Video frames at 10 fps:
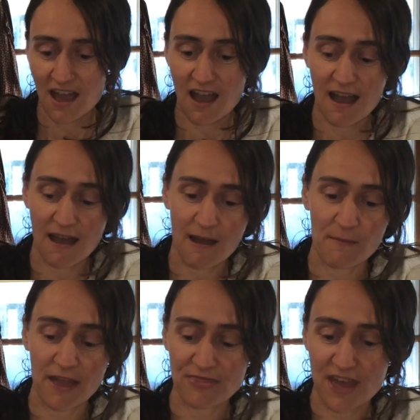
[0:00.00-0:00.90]

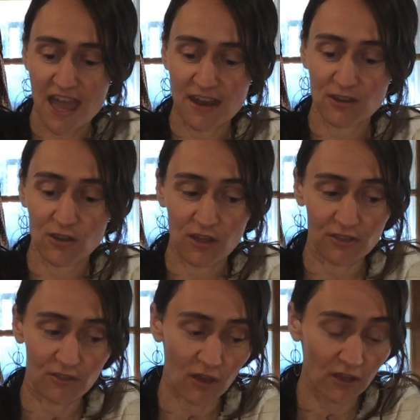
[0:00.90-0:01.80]
And then
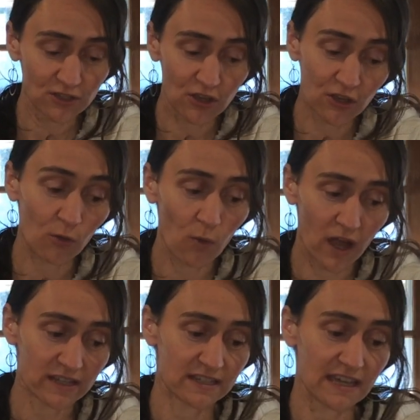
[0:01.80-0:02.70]
also you'll
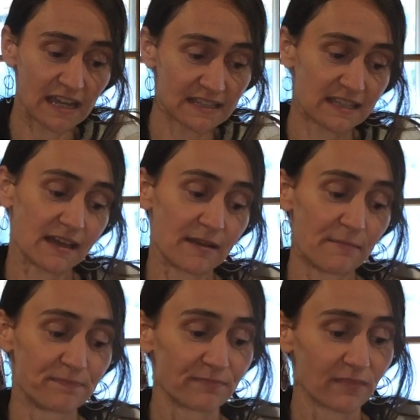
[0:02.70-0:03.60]
want to get
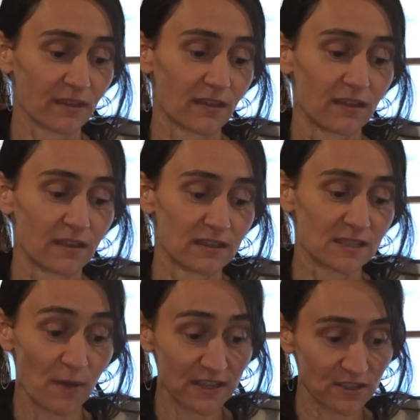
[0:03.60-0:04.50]
some
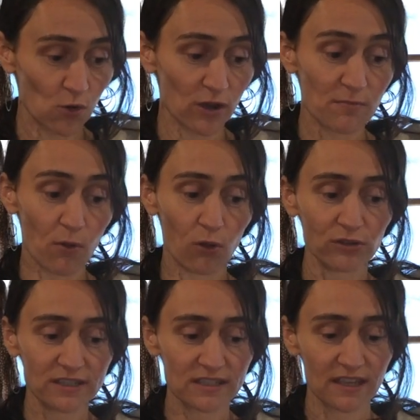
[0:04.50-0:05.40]
suppository
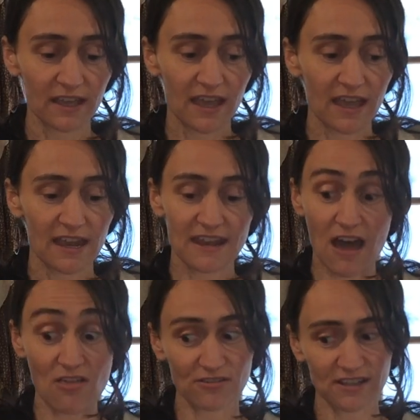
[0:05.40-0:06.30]
molds.
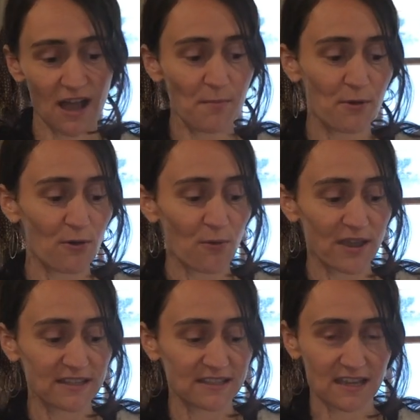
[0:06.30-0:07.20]
Now there's a couple of
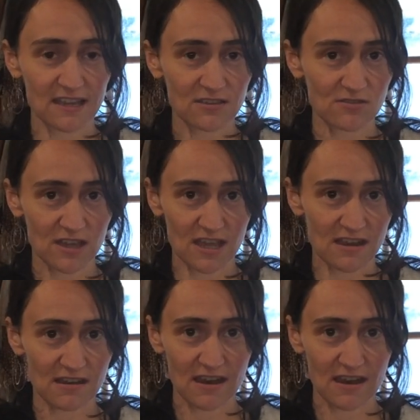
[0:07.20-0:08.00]
ways that you can